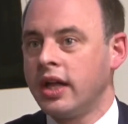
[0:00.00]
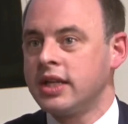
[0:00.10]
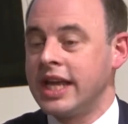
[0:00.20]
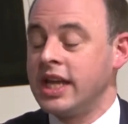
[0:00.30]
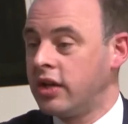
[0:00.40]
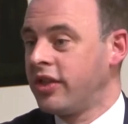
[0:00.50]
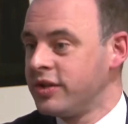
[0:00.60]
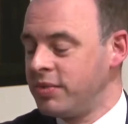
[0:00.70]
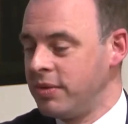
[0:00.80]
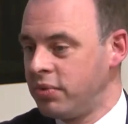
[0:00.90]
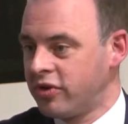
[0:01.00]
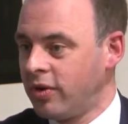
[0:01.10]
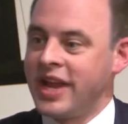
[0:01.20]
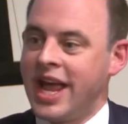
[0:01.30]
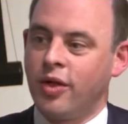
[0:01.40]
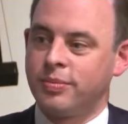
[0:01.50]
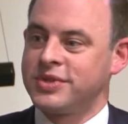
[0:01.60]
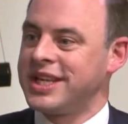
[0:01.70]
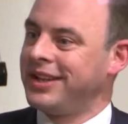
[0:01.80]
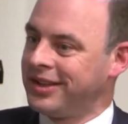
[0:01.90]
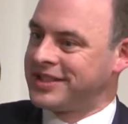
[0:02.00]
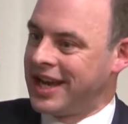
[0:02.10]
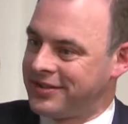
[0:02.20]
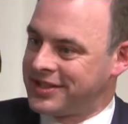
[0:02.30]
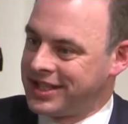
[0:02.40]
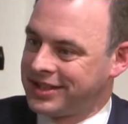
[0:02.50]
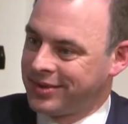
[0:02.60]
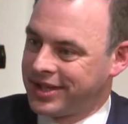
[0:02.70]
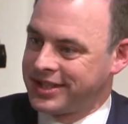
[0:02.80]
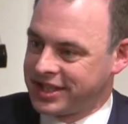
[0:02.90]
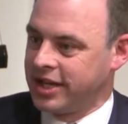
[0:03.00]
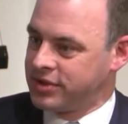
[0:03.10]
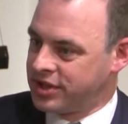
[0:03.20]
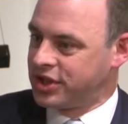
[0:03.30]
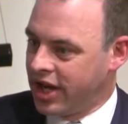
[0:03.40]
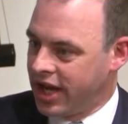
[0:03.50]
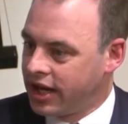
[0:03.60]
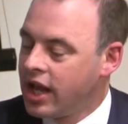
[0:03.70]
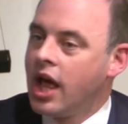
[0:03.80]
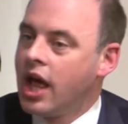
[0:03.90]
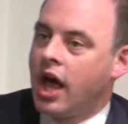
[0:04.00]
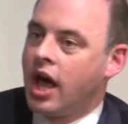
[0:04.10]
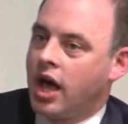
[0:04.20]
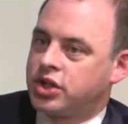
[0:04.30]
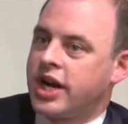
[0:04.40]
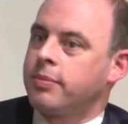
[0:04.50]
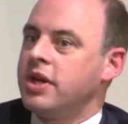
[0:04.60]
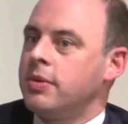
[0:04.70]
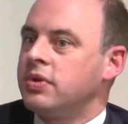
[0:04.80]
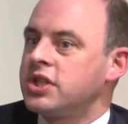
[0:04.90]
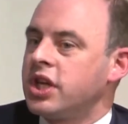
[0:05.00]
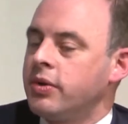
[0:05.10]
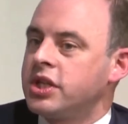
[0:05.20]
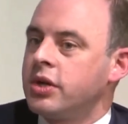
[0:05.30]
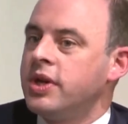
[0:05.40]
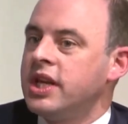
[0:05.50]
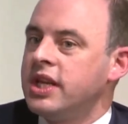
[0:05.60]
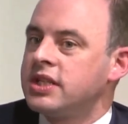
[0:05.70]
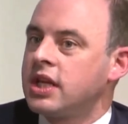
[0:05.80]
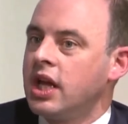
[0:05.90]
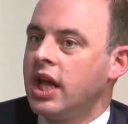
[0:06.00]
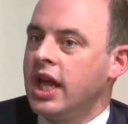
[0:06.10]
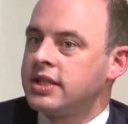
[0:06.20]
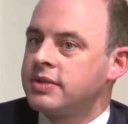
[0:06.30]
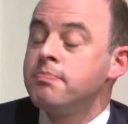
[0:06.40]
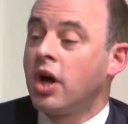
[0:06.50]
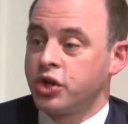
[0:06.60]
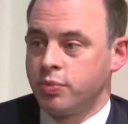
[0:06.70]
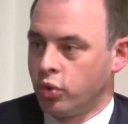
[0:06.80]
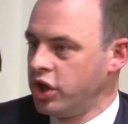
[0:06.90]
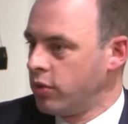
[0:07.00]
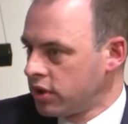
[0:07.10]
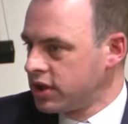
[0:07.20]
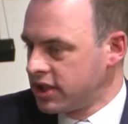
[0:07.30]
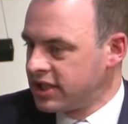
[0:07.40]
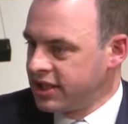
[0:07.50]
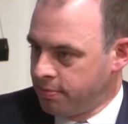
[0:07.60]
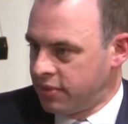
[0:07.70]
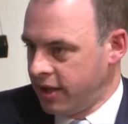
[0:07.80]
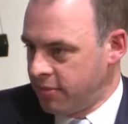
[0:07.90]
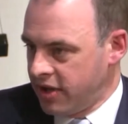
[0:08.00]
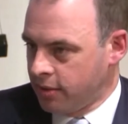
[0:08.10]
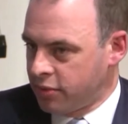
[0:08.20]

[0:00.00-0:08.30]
take those people from now themselves have seasonal worker schemes to try and attract people. So it's much more nuanced than simply being a